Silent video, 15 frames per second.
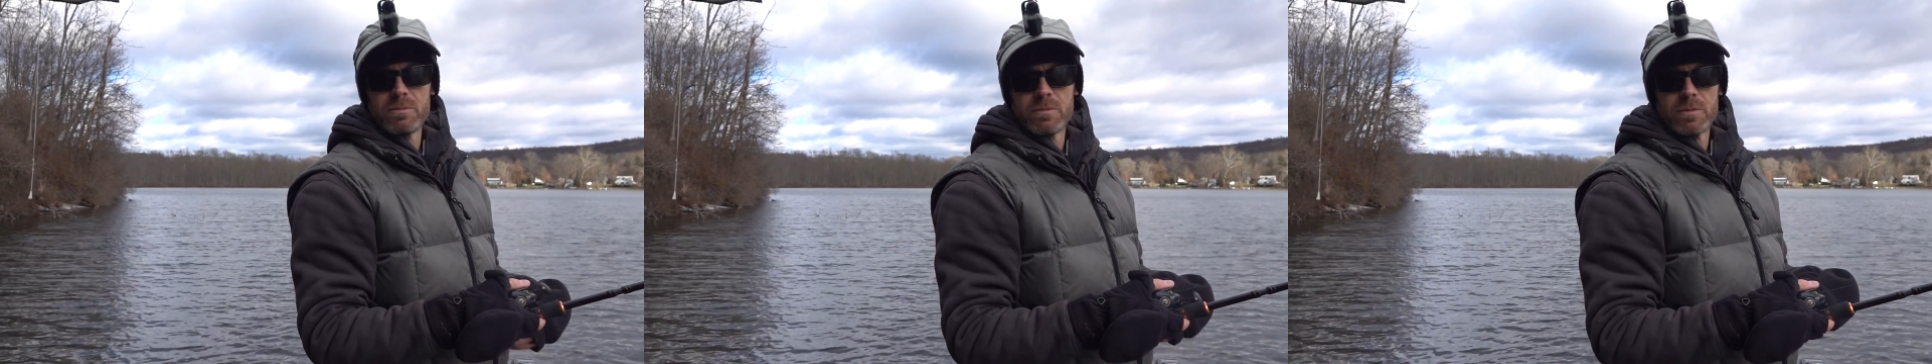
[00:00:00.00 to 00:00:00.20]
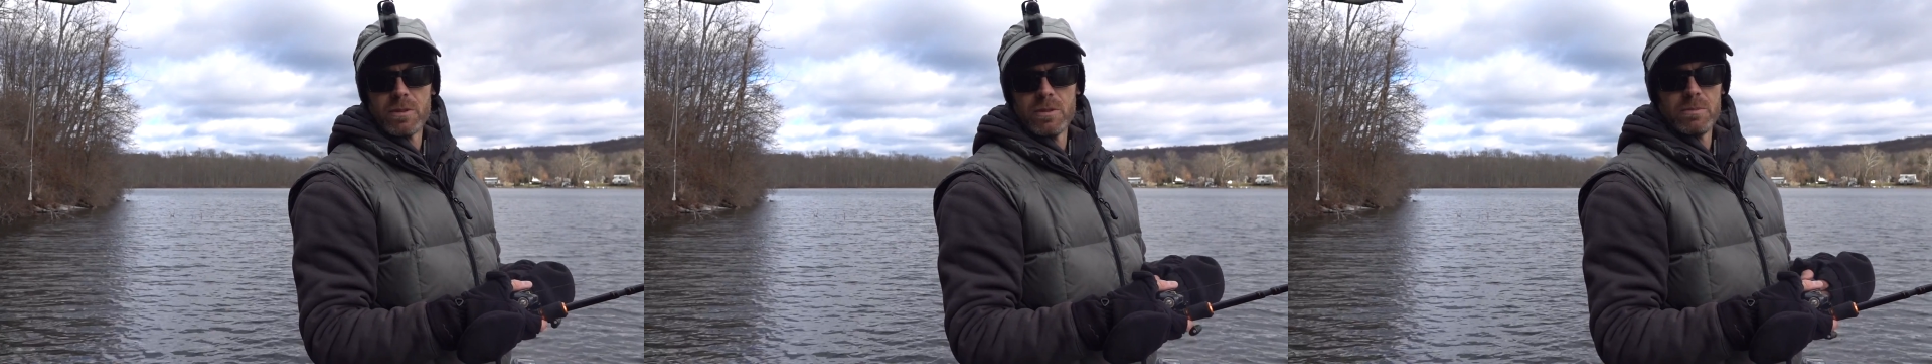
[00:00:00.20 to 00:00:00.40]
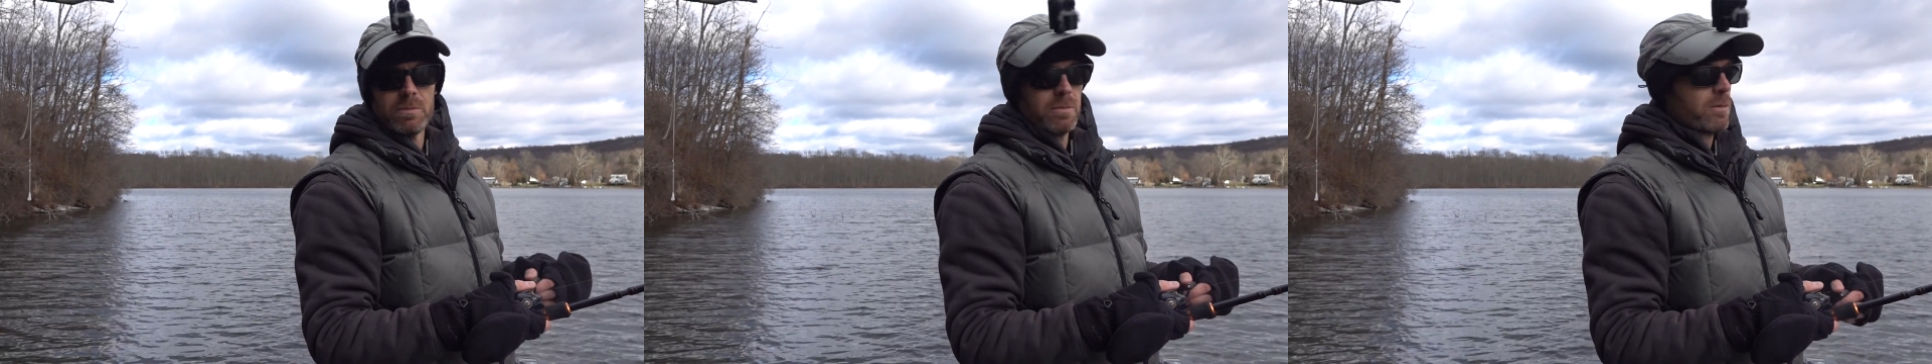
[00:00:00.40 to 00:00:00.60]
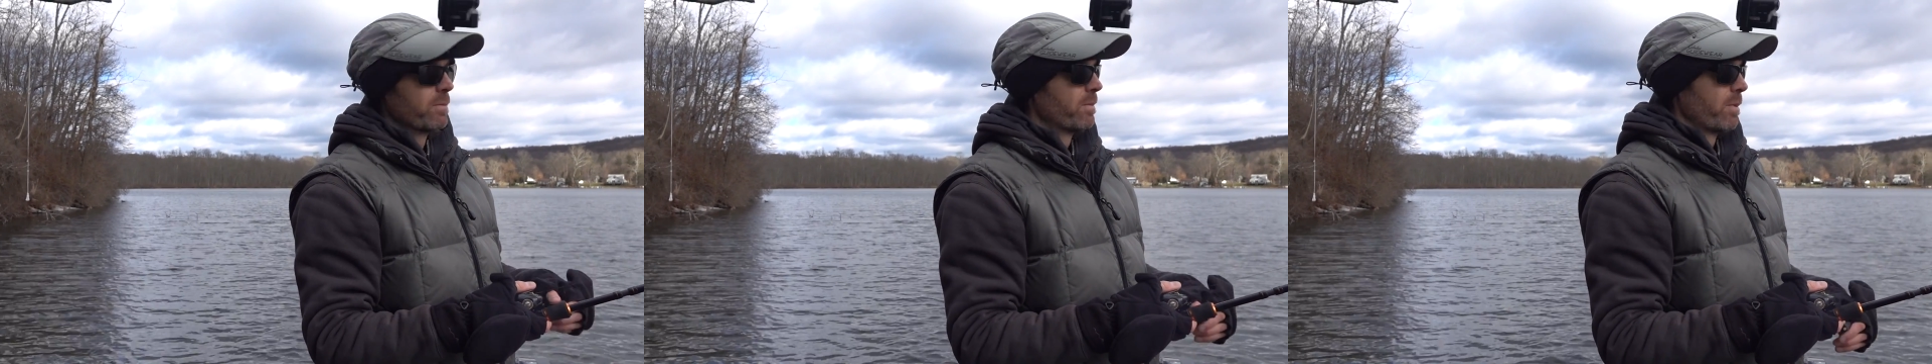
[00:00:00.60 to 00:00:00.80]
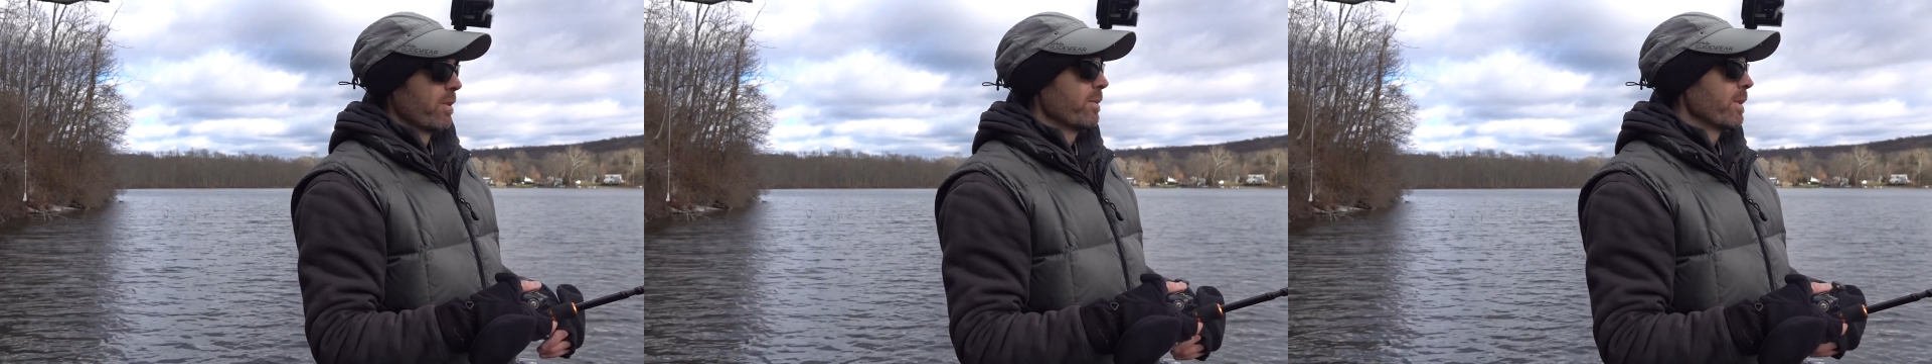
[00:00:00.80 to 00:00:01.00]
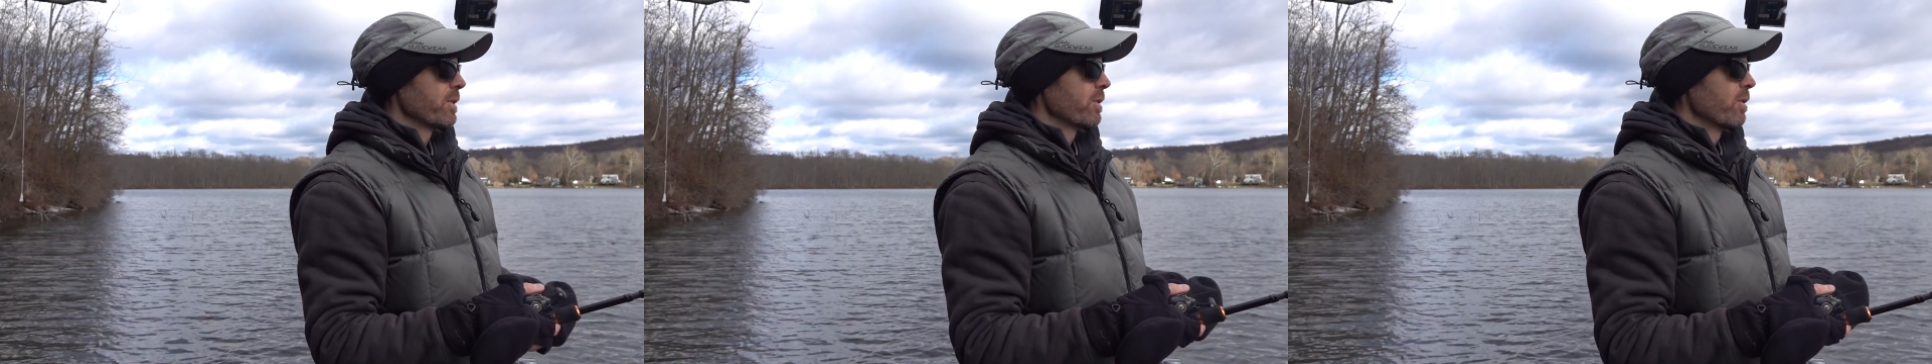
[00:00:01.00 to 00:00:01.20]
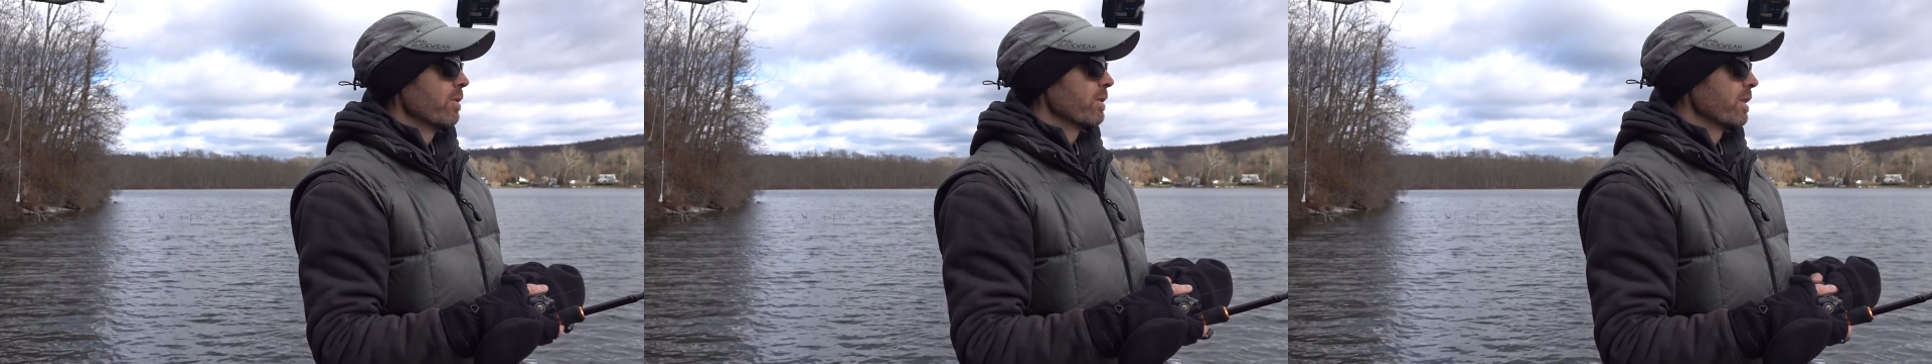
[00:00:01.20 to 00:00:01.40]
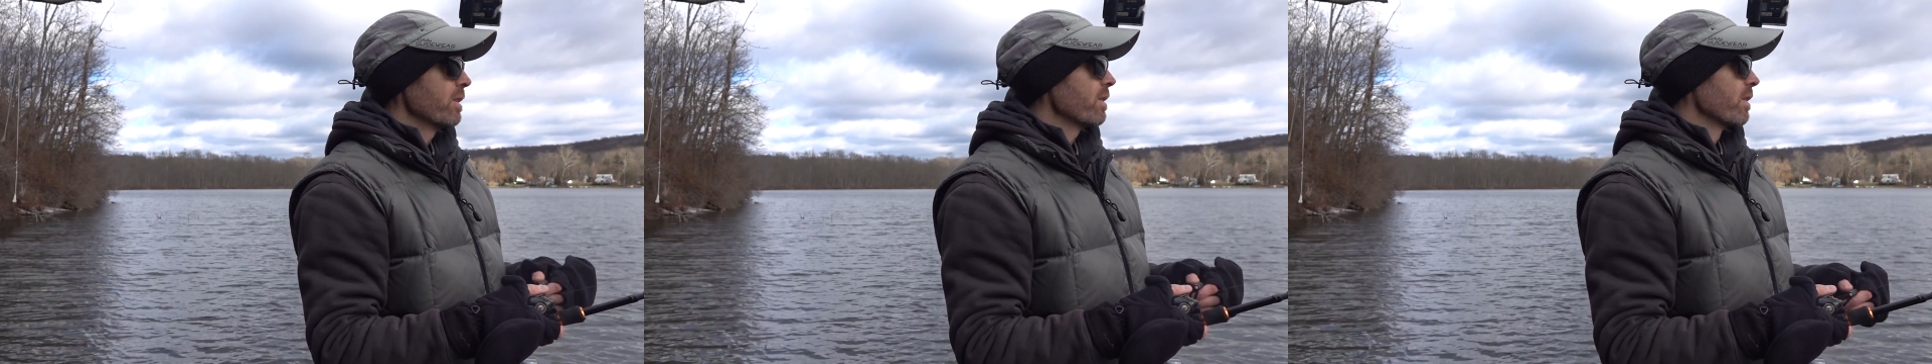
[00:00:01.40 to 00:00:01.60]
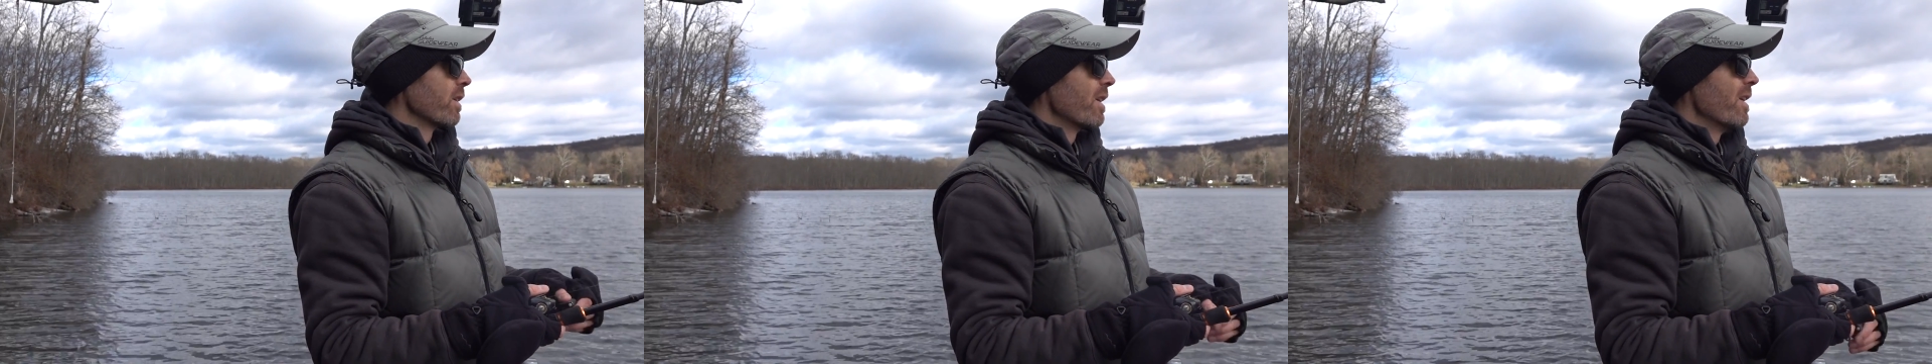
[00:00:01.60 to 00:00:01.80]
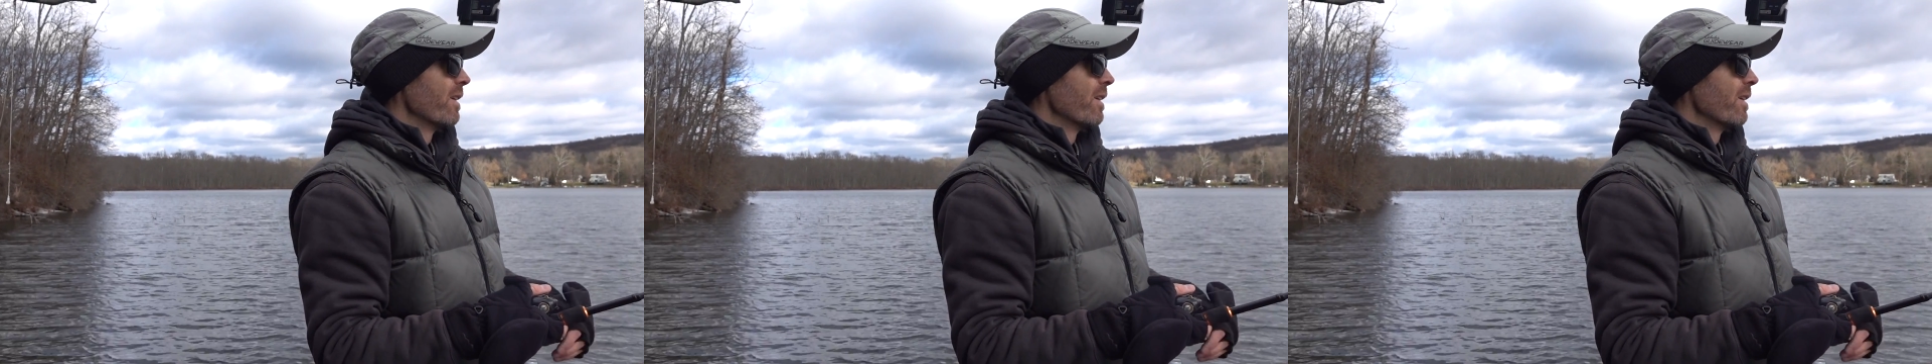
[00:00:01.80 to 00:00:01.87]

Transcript: for pretty much the whole year.